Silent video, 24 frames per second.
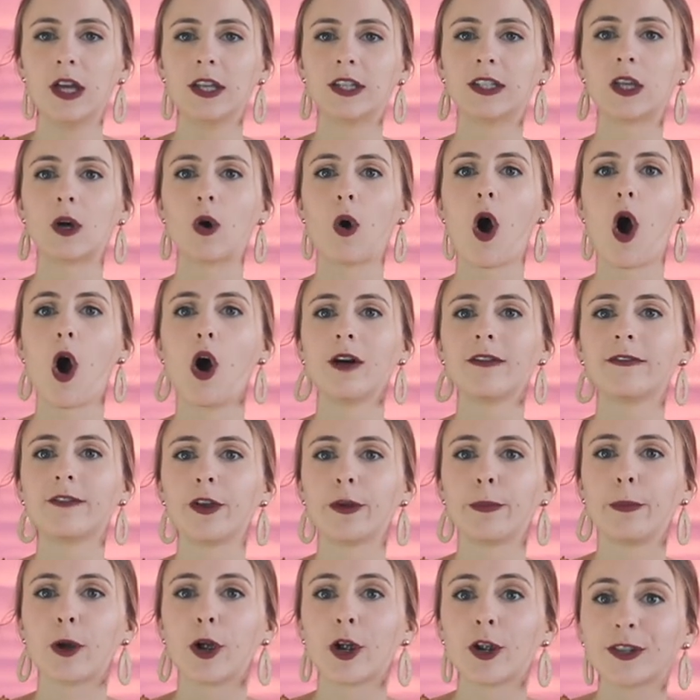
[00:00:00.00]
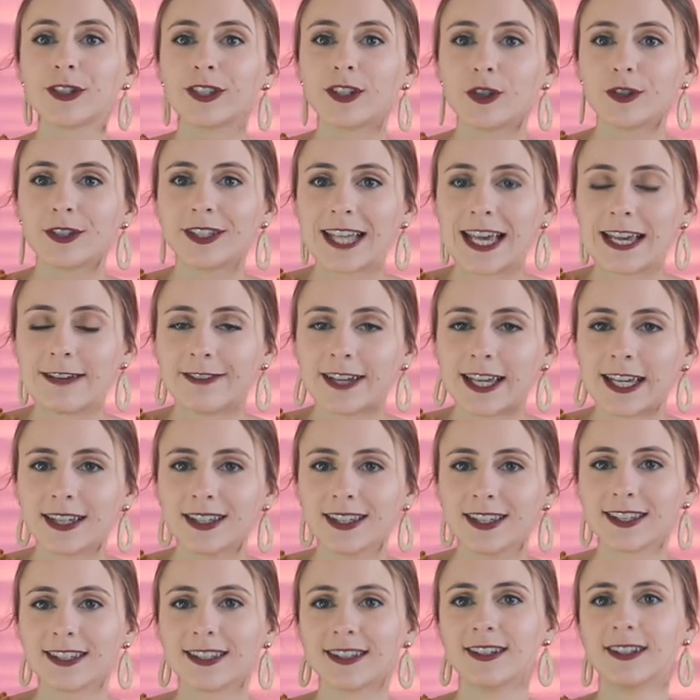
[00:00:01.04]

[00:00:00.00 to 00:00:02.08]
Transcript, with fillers: So all of your personal savings,